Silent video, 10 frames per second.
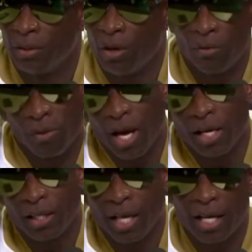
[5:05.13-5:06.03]
So
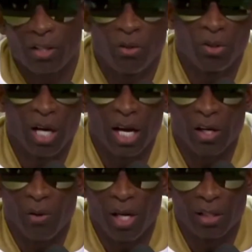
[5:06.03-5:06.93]
that's who
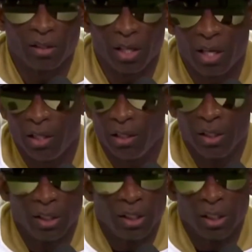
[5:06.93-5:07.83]
Shiloh is.
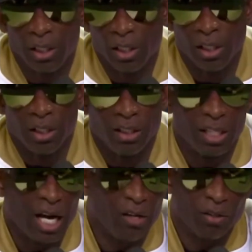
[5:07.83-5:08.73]

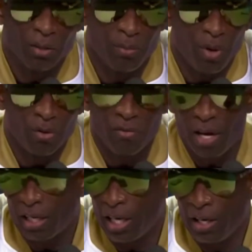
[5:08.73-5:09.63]
Shiloh is a bona
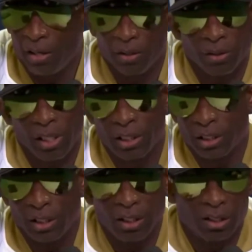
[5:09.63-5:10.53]
fide leader. He's
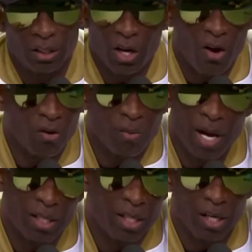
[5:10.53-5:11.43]
a dog
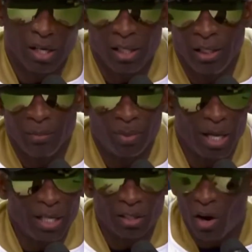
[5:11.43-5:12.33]
back there. He
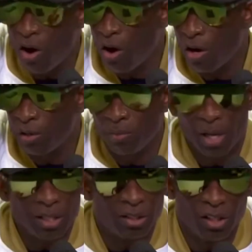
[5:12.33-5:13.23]
plays hard,
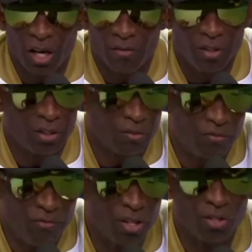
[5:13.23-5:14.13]
plays tough. He's a
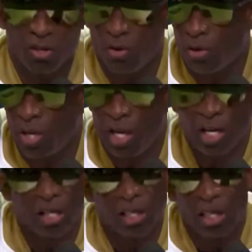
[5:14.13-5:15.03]
physical
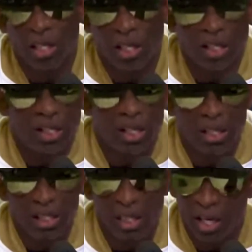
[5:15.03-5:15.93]
kid, and
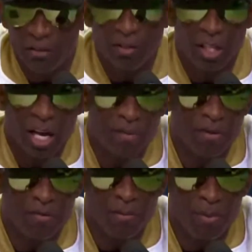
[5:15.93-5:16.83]
he loves the game
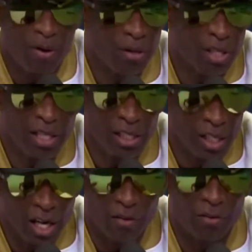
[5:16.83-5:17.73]
of football, and he
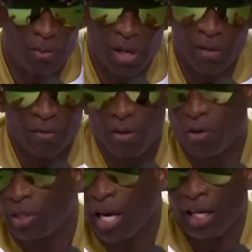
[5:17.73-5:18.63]
loves playing for
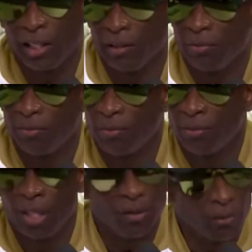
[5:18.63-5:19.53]
Coach Kelly.
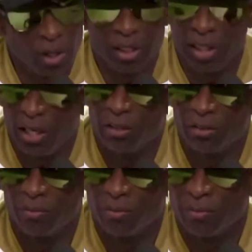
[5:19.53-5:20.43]
He really
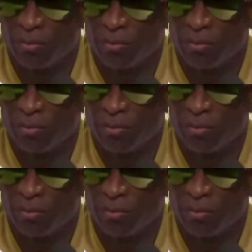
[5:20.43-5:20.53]
does.